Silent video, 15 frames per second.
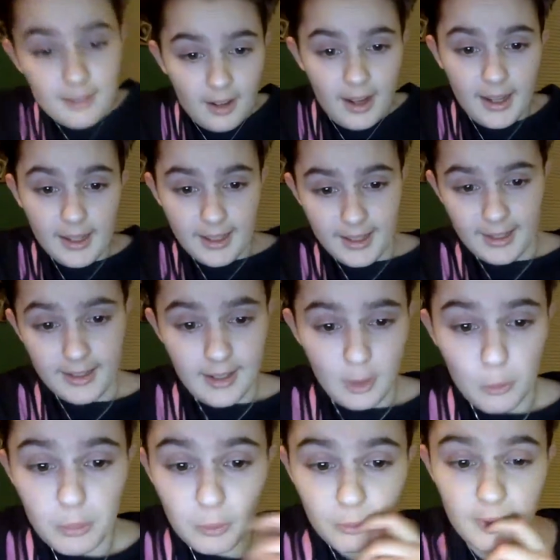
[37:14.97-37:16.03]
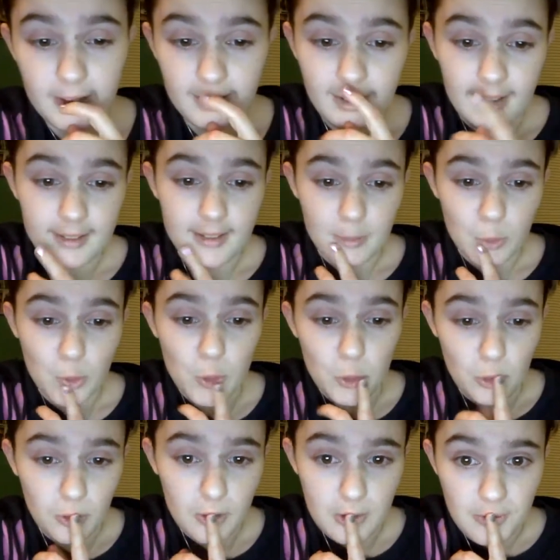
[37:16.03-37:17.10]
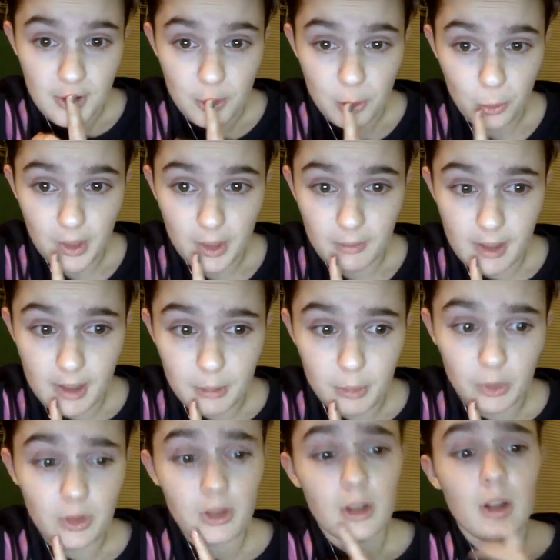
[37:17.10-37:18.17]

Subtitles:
I can't help but write a goddamn choose your own adventure when I write a book.